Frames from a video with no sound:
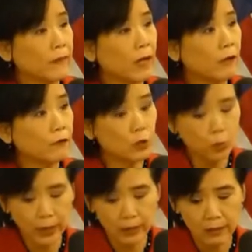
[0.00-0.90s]
of
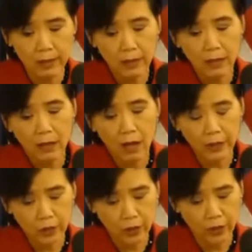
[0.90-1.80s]
goodwill
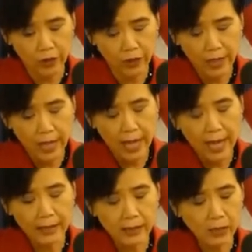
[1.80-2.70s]
on earth."
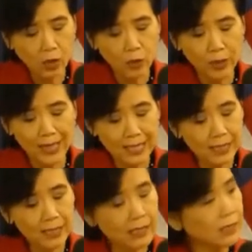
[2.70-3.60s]
And so this
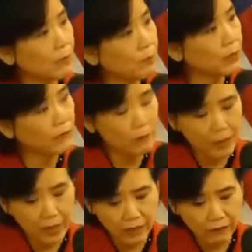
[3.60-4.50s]
is a symbol of
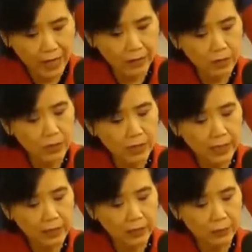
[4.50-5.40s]
American values
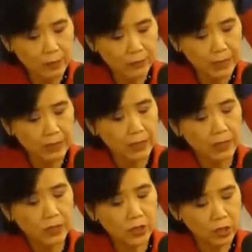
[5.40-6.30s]
and our commitment
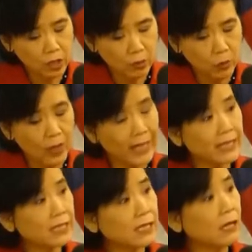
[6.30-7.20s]
to human
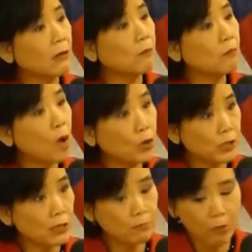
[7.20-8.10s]
rights.
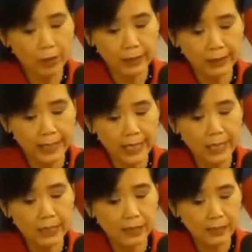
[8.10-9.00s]
Most importantly, it
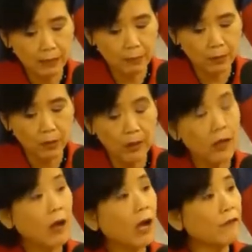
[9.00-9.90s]
is a symbol
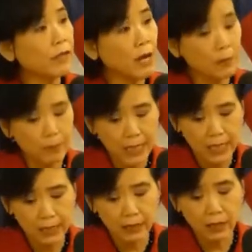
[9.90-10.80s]
of the
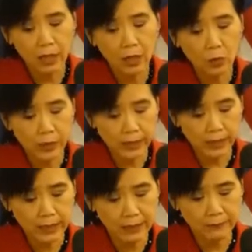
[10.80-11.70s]
Armenian
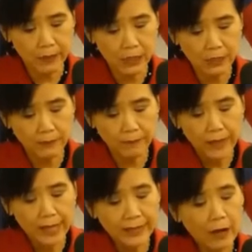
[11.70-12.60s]
resilience.
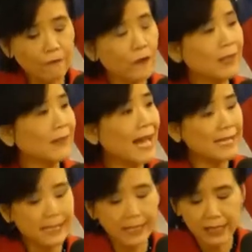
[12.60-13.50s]
Now, for the
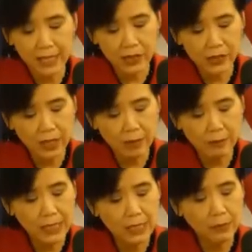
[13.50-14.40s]
last ten years, the
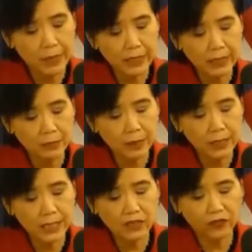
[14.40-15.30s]
Armenian American
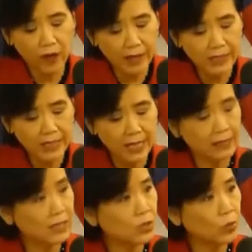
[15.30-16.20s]
community has fought to get
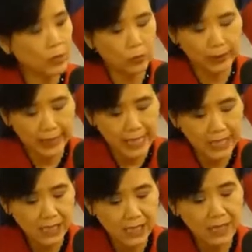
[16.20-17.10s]
this rug
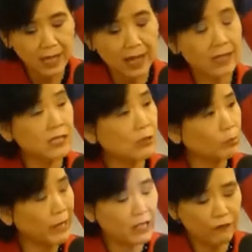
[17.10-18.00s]
released and
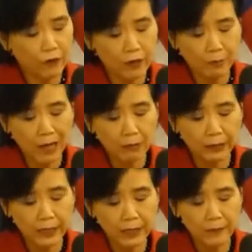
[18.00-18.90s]
displayed for the
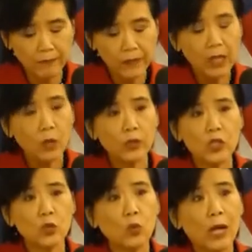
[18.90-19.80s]
public, which
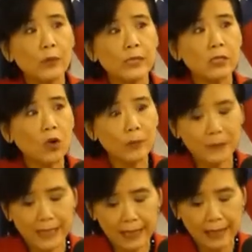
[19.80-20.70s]
is why I was so
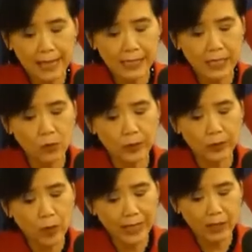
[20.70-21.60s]
upset last year when the
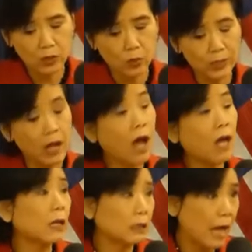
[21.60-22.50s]
White House would not
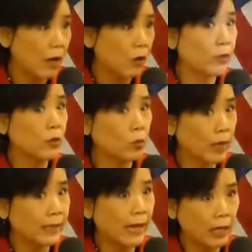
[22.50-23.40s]
allow the
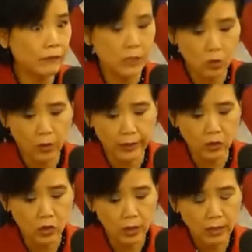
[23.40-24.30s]
rug out of
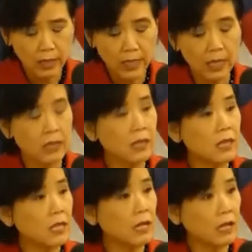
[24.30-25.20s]
storage in
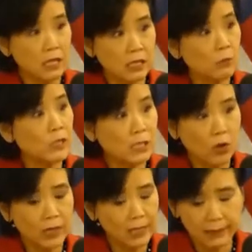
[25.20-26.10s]
a
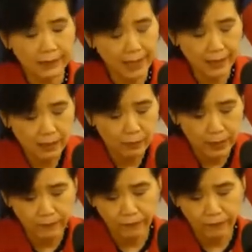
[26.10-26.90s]
Smithsonian exhibit.